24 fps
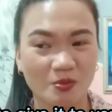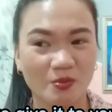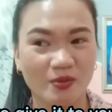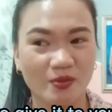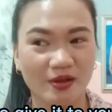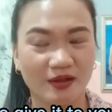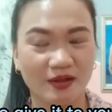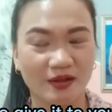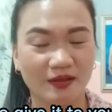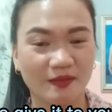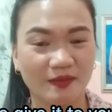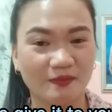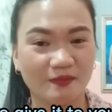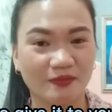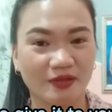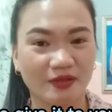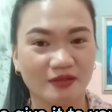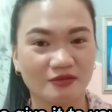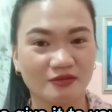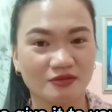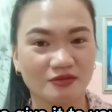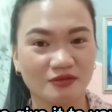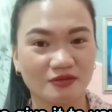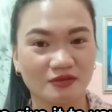Well,
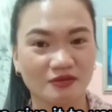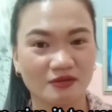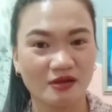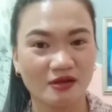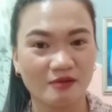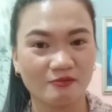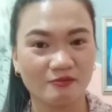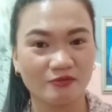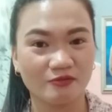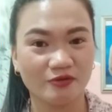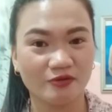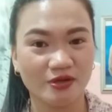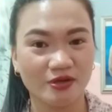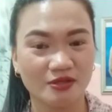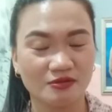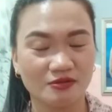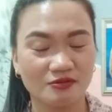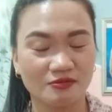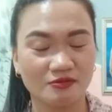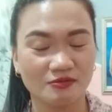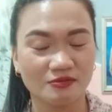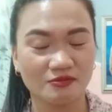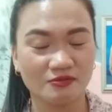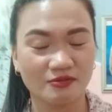I'm going
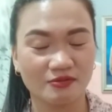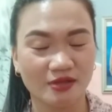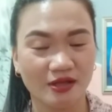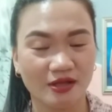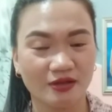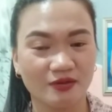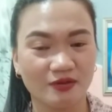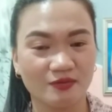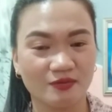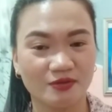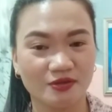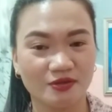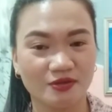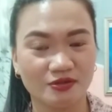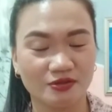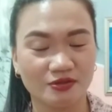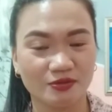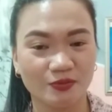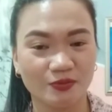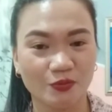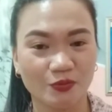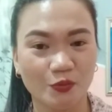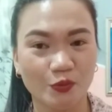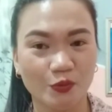to tell you the
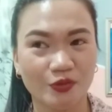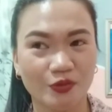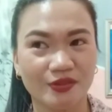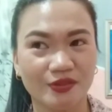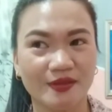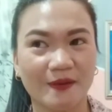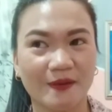truth.